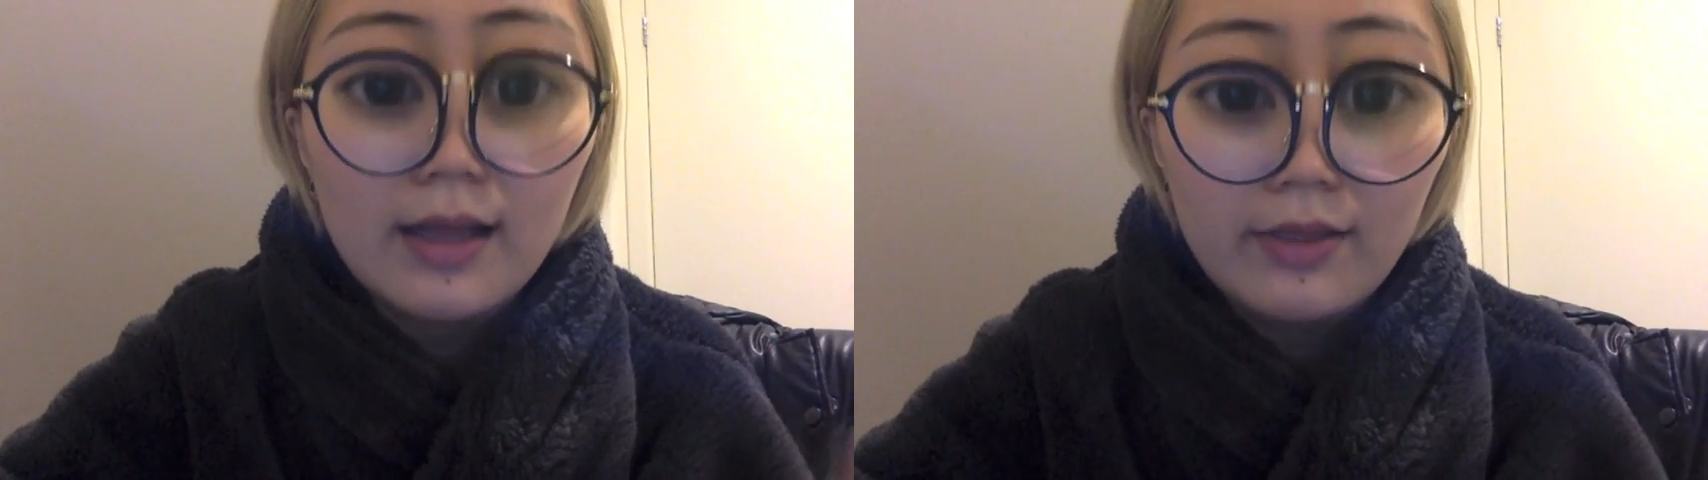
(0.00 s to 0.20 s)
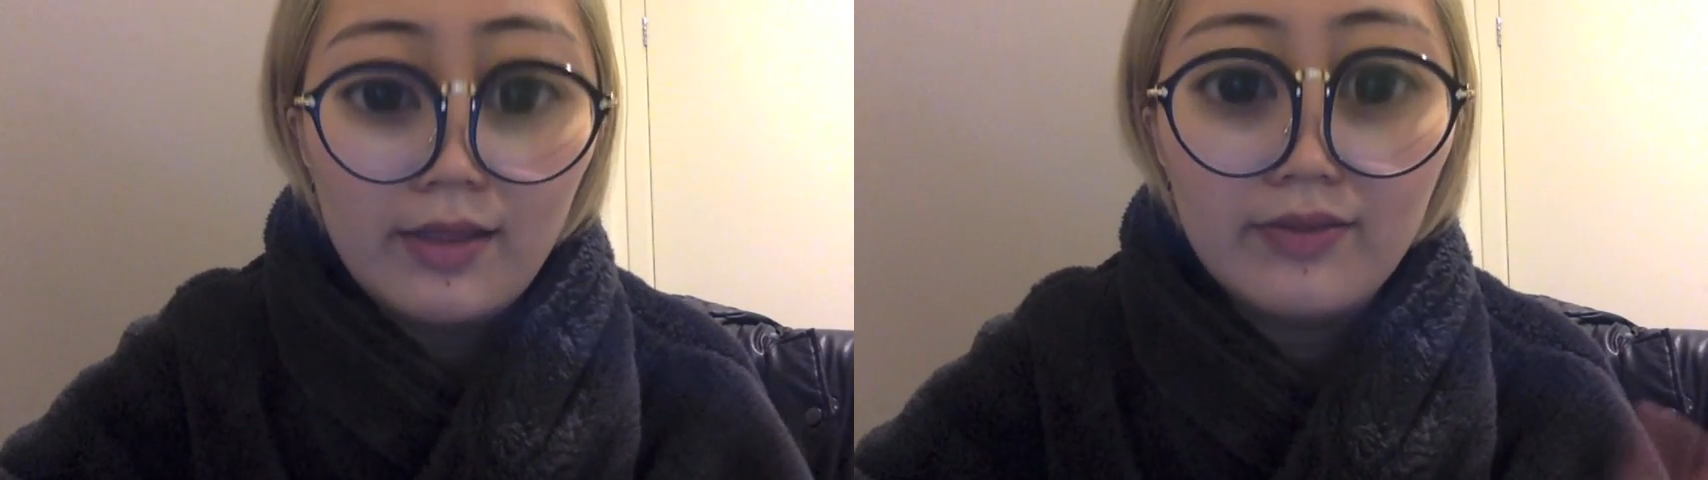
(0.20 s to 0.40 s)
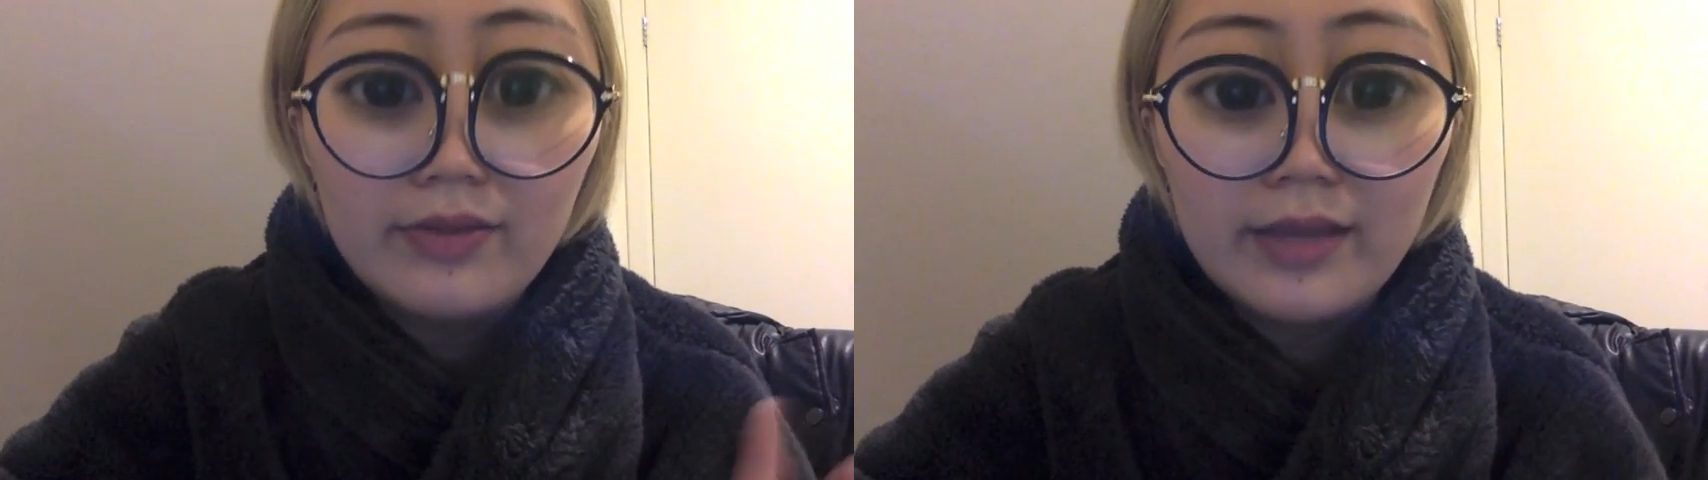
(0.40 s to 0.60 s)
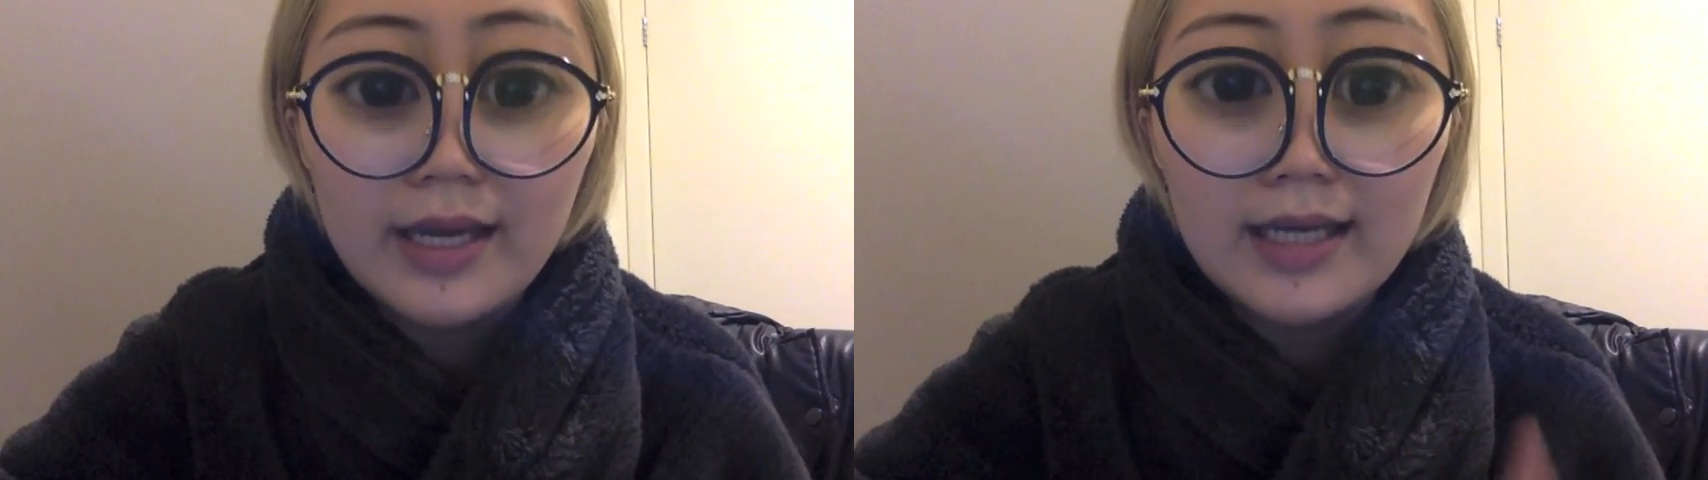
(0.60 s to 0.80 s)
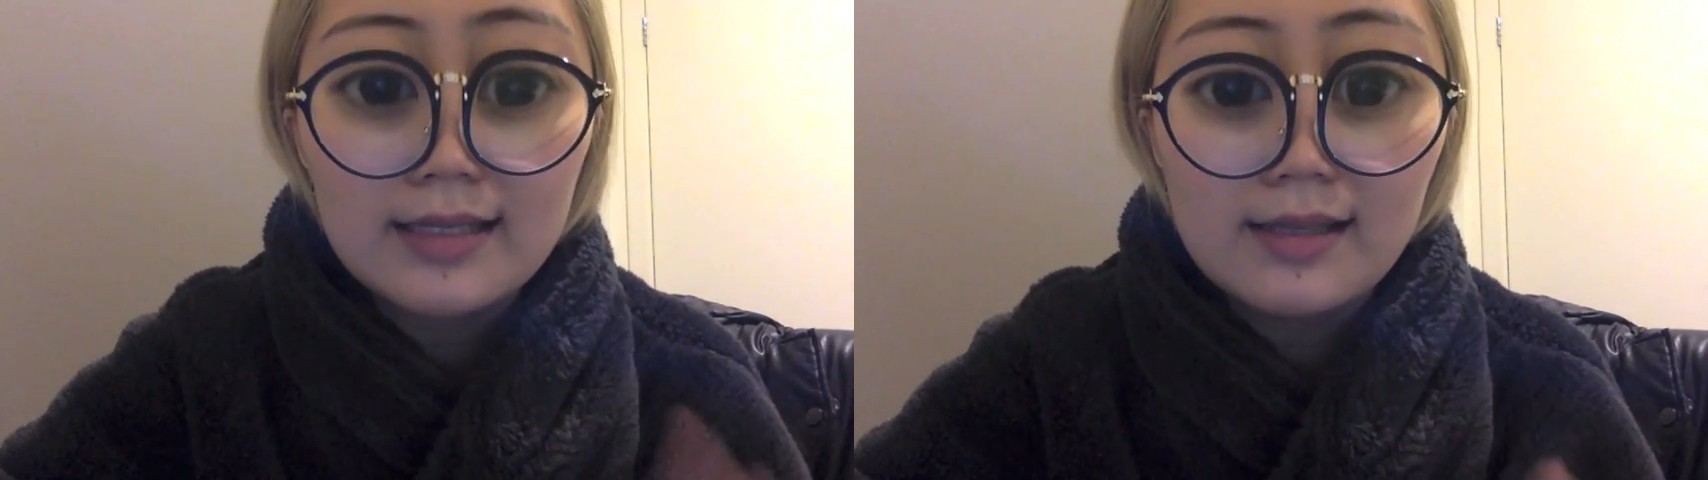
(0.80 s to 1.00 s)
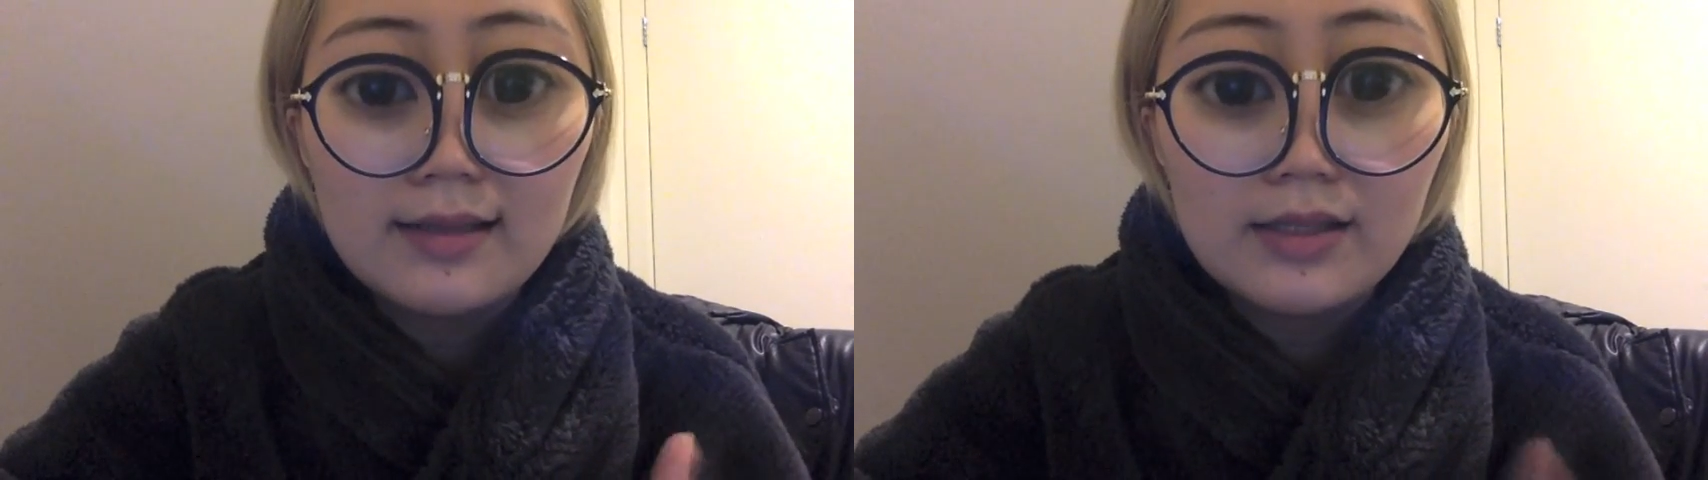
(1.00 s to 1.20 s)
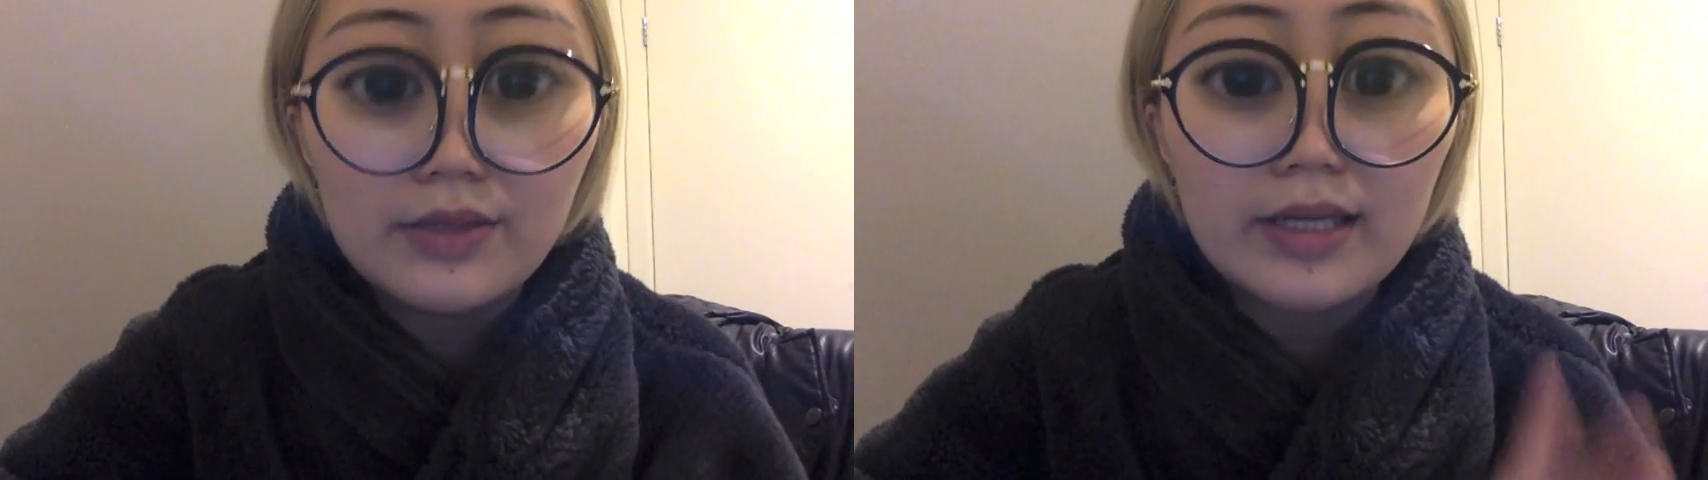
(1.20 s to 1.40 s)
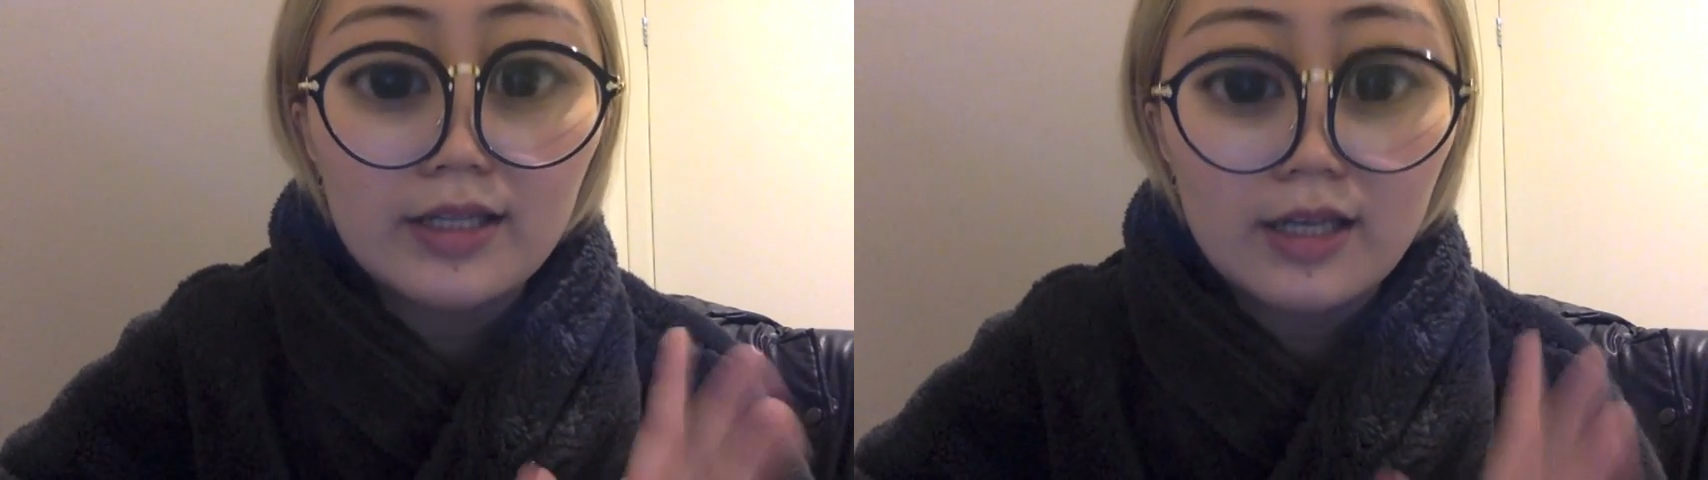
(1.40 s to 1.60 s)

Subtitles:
that there is a direct